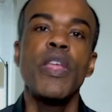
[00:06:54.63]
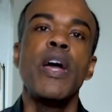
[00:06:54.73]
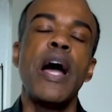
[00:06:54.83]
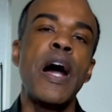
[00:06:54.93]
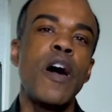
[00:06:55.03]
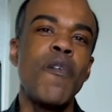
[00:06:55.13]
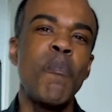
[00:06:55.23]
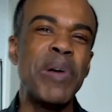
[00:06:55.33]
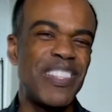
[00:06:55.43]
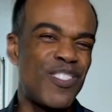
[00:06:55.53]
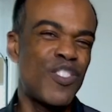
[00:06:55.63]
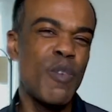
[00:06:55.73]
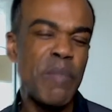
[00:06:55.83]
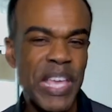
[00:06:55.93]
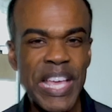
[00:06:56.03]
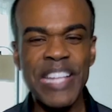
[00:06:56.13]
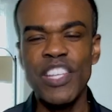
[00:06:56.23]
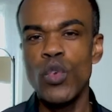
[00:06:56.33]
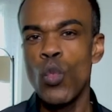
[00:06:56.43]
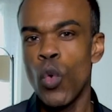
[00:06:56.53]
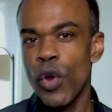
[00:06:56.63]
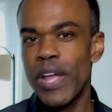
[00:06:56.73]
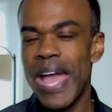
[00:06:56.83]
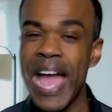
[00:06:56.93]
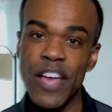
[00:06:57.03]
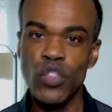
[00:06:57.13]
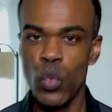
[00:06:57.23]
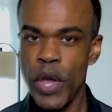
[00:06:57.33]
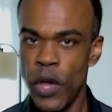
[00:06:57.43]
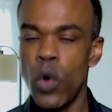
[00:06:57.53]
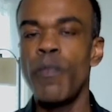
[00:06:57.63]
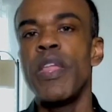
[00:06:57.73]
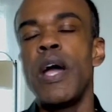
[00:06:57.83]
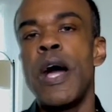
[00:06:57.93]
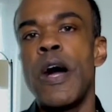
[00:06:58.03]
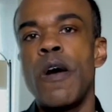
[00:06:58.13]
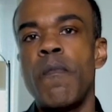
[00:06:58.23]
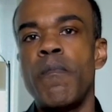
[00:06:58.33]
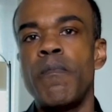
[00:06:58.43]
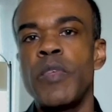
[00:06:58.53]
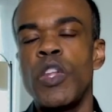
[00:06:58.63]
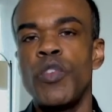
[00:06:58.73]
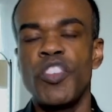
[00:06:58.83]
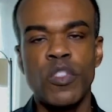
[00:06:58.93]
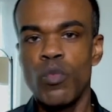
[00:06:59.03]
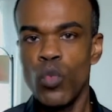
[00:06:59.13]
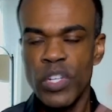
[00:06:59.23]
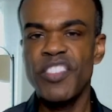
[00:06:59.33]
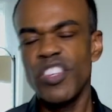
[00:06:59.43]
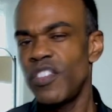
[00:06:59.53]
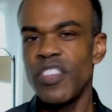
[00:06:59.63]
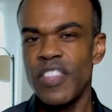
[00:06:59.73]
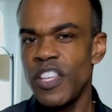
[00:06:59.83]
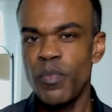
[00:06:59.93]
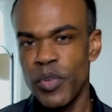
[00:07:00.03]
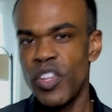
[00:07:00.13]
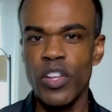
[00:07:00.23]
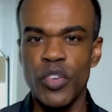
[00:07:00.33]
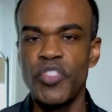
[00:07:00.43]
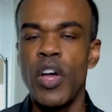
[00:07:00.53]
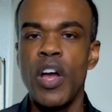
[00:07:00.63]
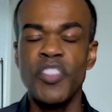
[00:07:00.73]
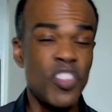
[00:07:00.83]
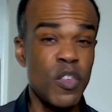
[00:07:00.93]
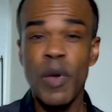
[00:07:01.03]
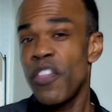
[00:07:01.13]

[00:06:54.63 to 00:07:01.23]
But to me, it didn't work as well. You know, just listening to these particular songs and some other